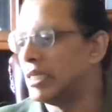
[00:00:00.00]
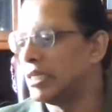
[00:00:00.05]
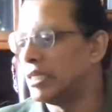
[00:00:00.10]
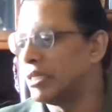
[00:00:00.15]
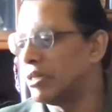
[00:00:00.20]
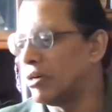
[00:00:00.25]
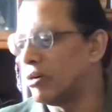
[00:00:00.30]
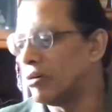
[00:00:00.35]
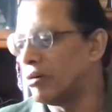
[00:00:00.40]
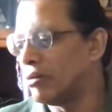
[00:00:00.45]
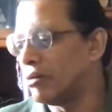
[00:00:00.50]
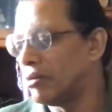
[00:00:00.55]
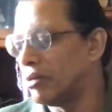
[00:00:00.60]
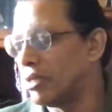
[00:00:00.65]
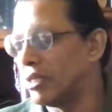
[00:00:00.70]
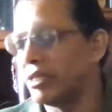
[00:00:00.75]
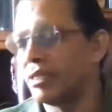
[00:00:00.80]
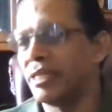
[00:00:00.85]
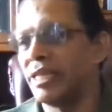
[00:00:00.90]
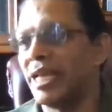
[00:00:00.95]
all
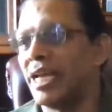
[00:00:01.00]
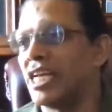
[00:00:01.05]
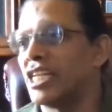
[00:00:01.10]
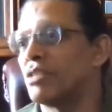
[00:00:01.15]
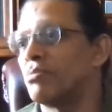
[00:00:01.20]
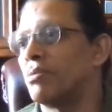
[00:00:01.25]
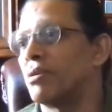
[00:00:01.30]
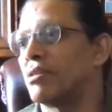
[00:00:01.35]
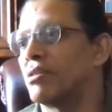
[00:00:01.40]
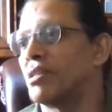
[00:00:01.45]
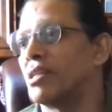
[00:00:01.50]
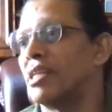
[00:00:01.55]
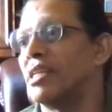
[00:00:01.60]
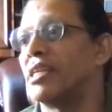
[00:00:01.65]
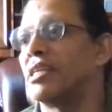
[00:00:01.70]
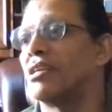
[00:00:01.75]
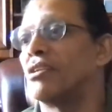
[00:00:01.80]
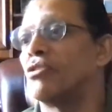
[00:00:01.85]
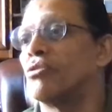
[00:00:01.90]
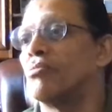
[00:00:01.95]
the aspects
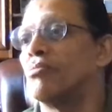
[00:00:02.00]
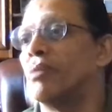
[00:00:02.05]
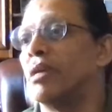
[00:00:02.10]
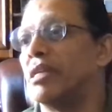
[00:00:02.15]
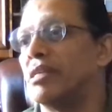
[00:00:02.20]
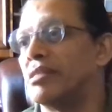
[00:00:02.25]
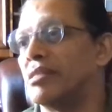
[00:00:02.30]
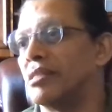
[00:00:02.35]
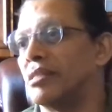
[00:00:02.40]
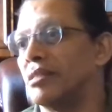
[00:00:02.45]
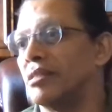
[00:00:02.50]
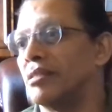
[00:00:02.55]
related to medicine.